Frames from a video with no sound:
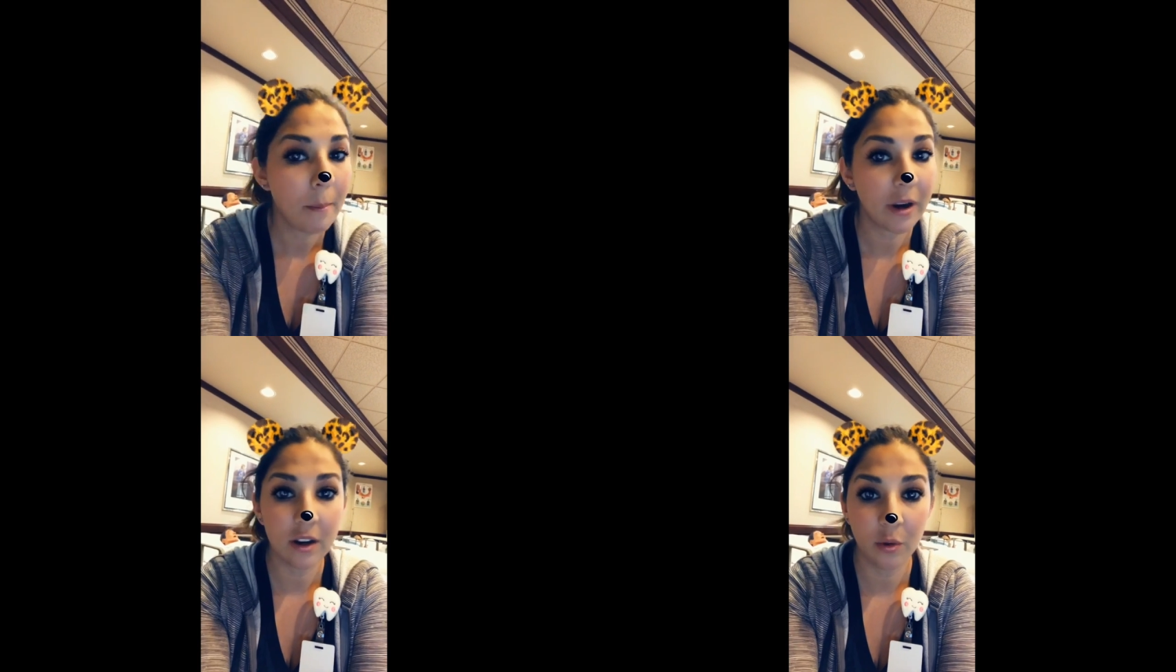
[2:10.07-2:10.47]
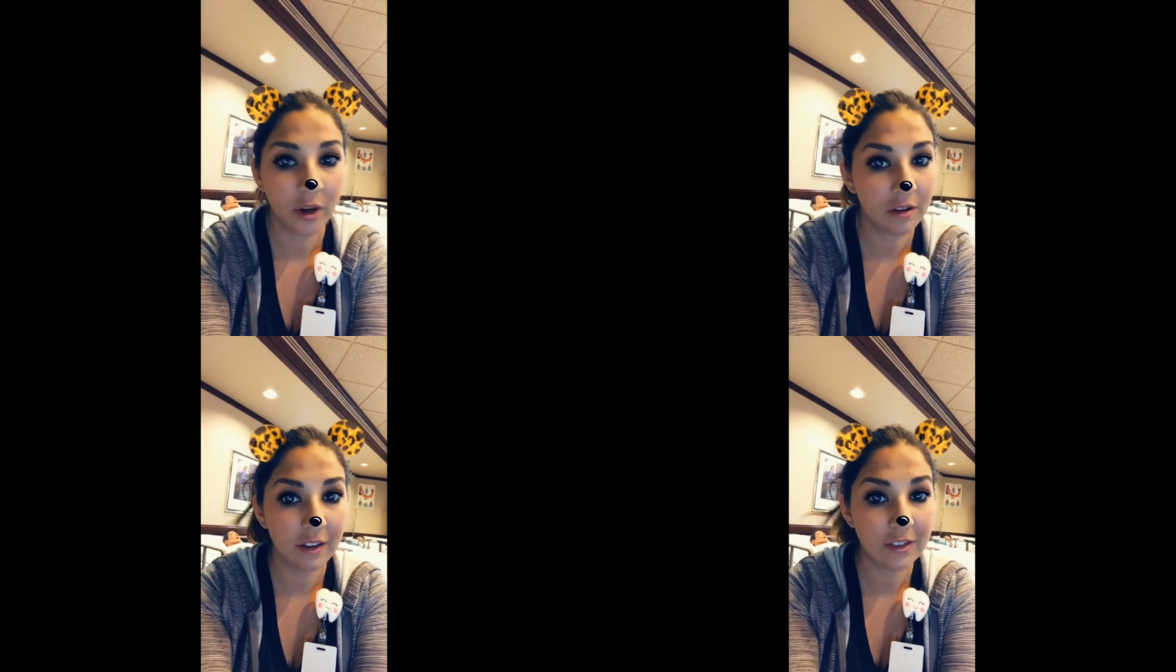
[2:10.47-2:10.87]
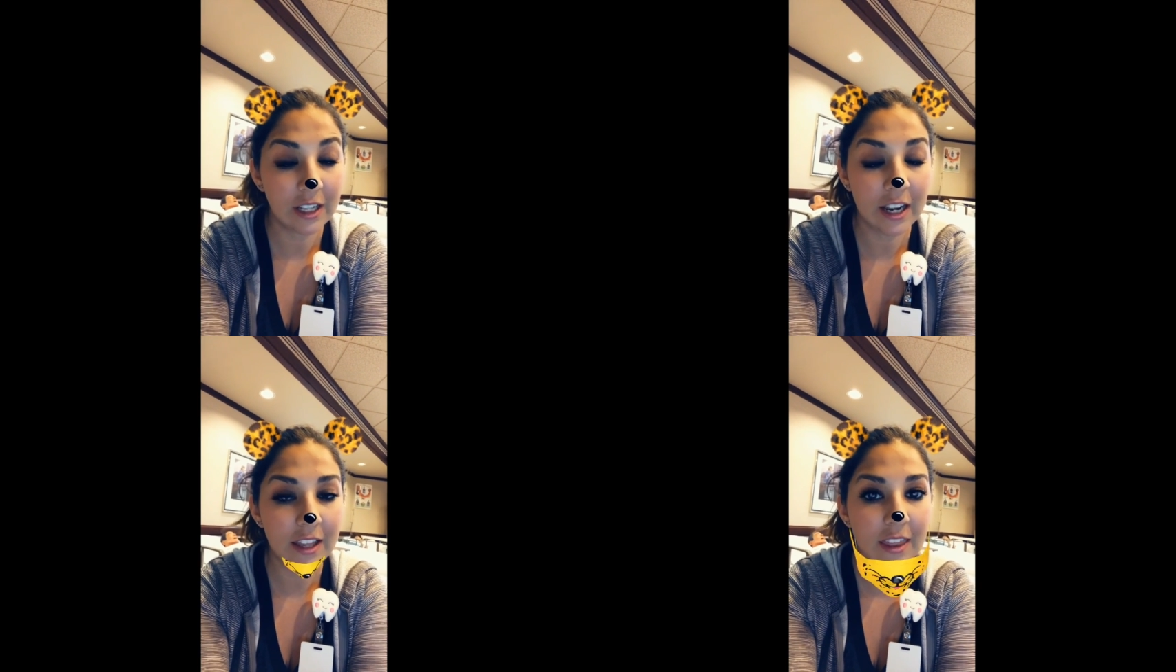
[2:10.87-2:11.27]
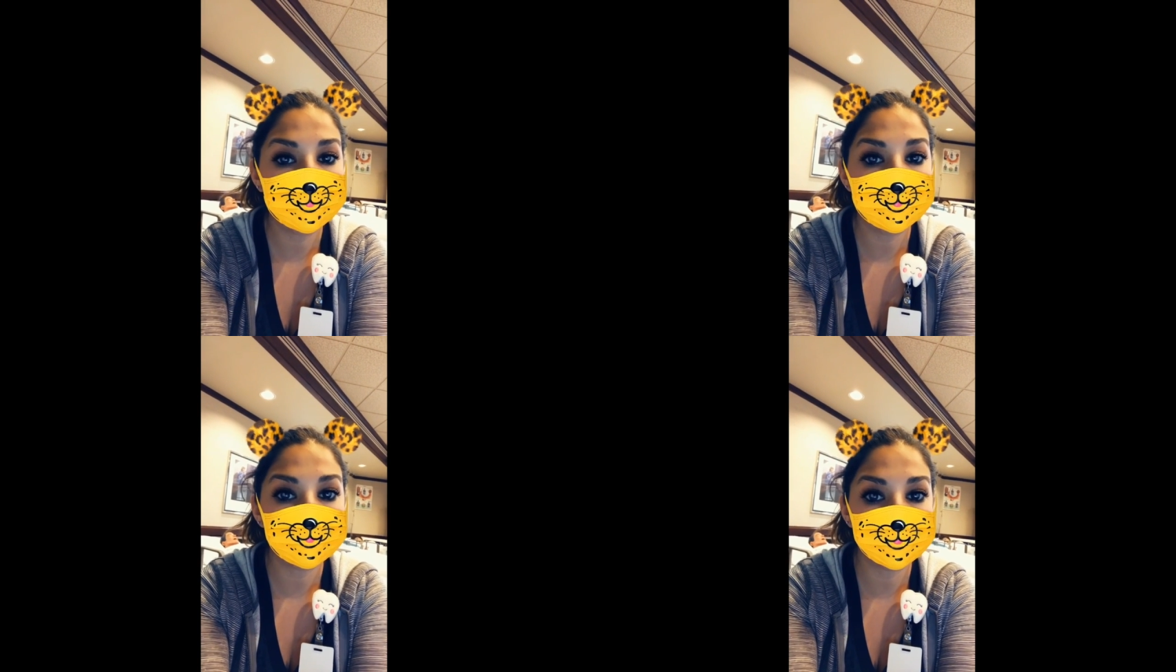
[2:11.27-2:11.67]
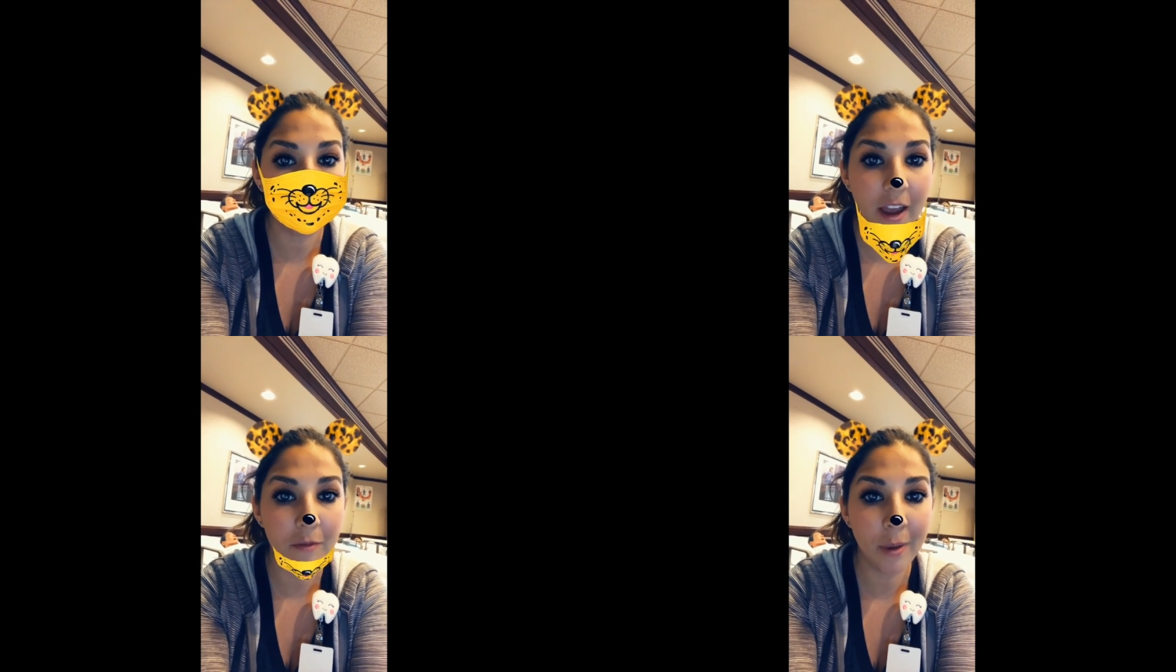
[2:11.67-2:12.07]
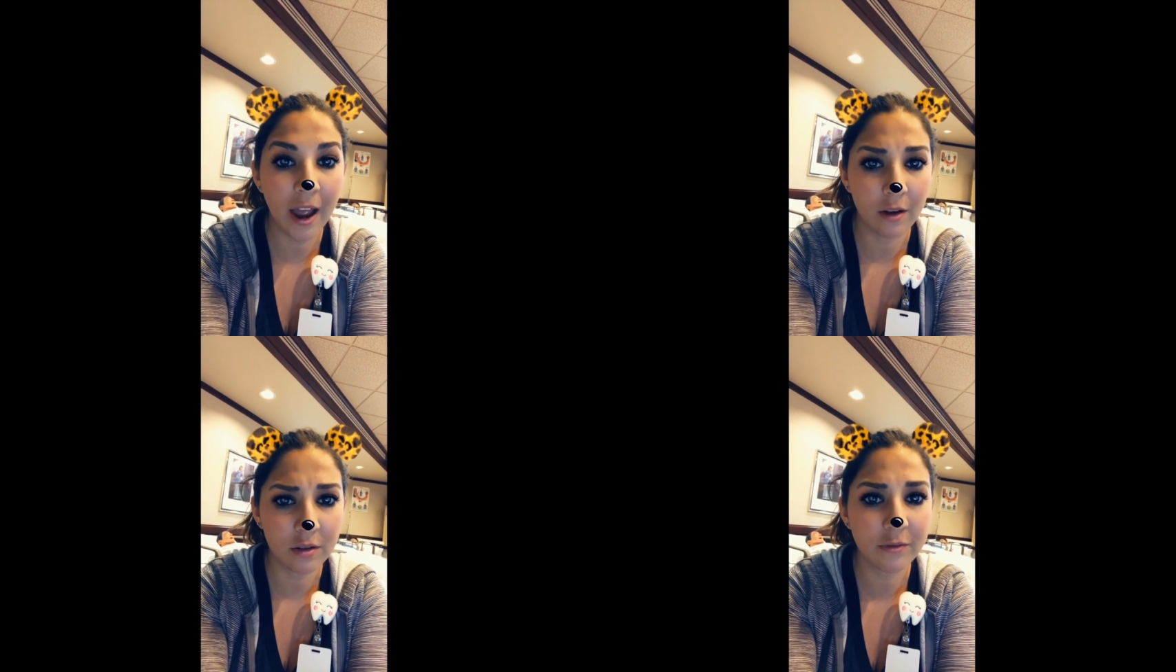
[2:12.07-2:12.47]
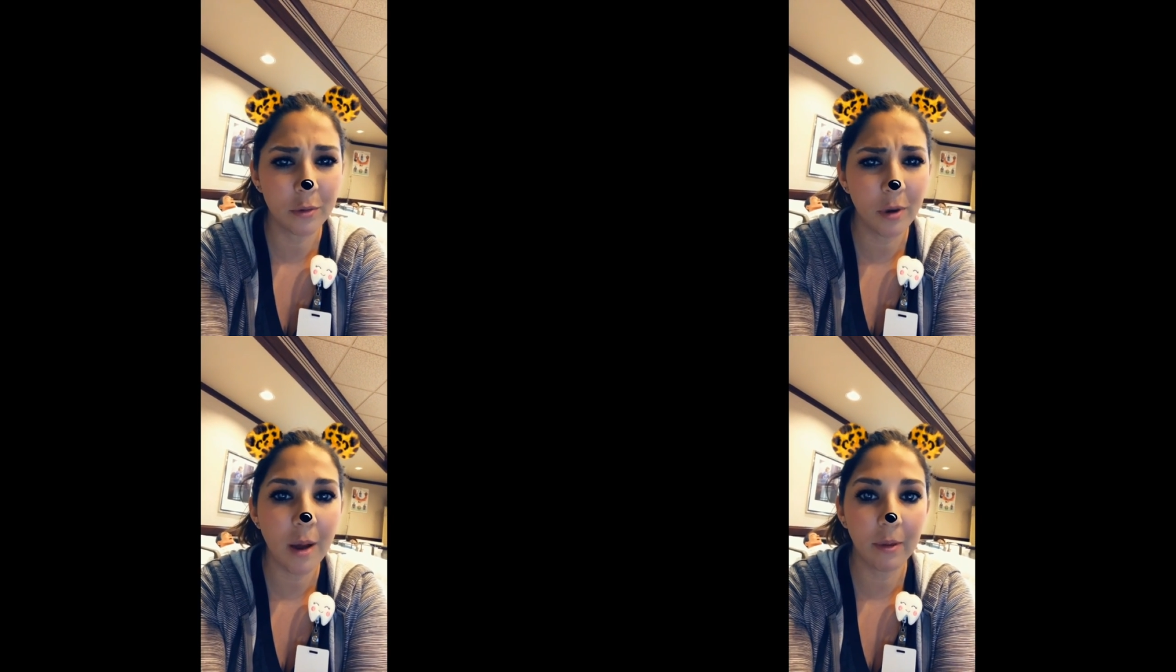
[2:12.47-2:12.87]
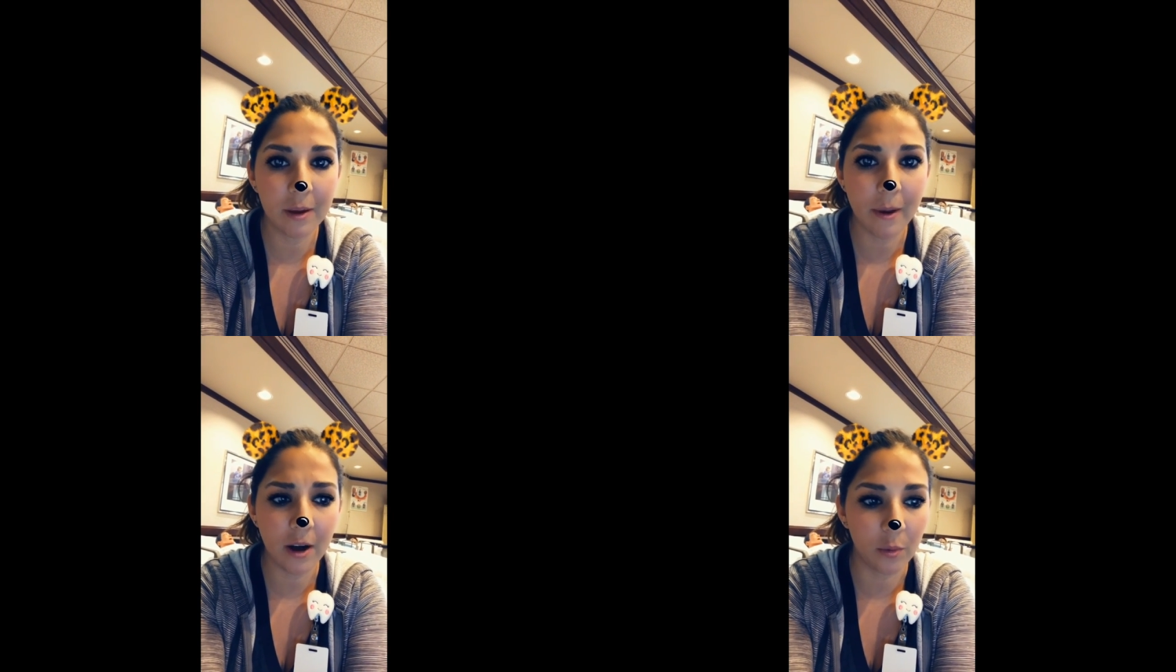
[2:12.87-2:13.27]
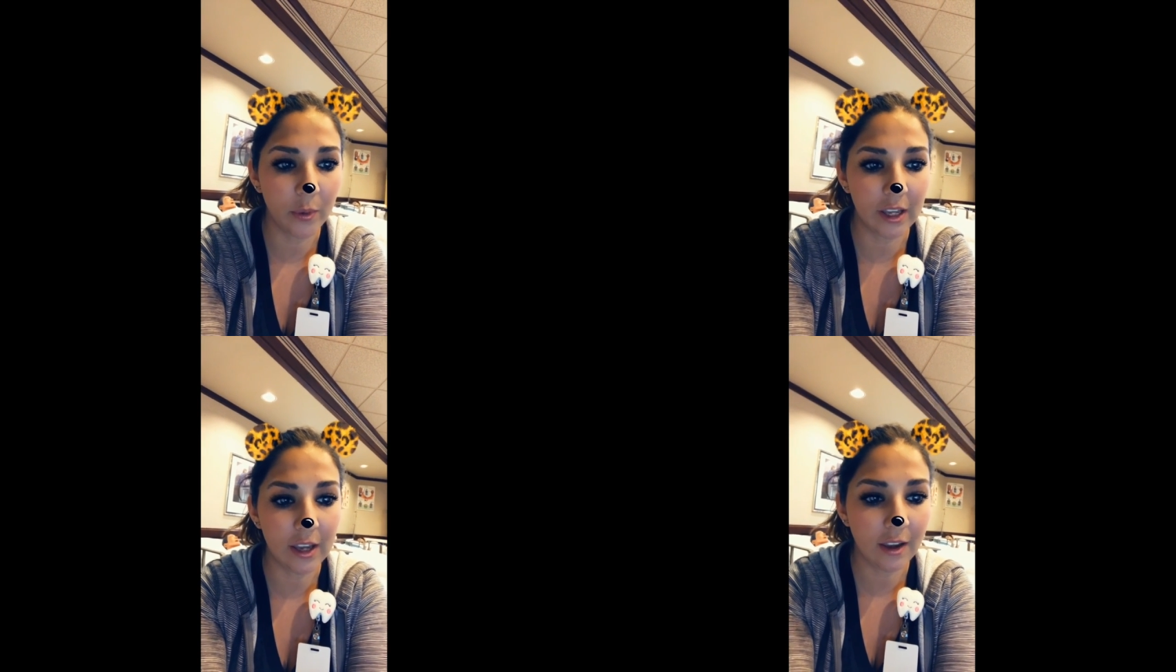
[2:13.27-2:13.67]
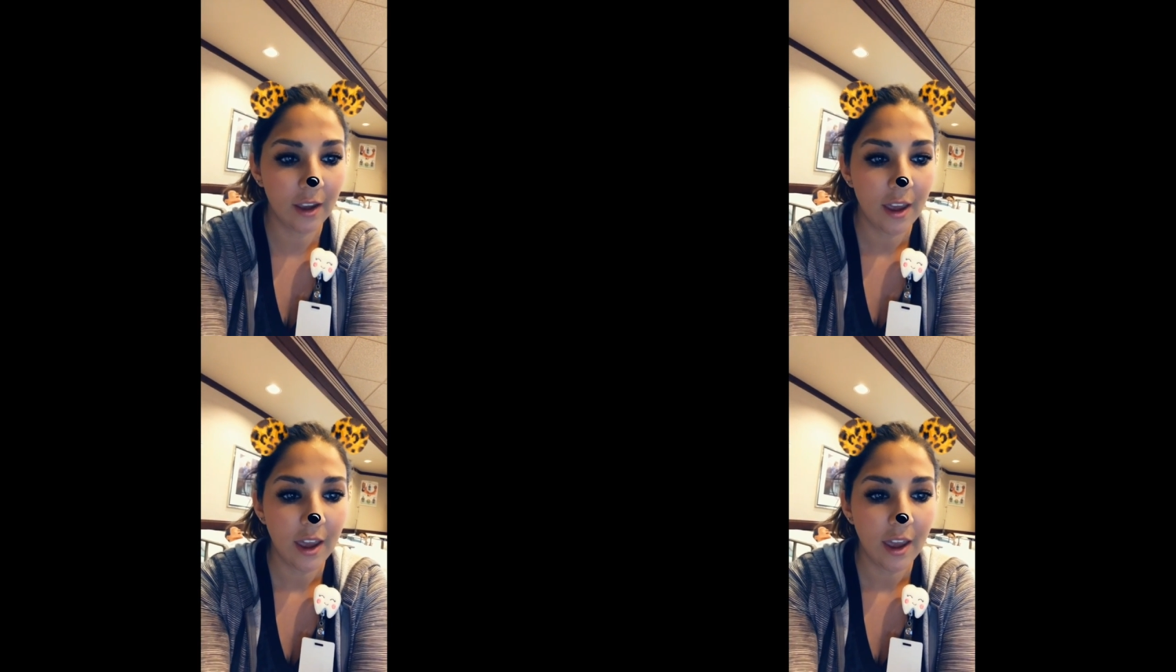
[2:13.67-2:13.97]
but I don't want you lifting anything over 5 pounds for probably about a week.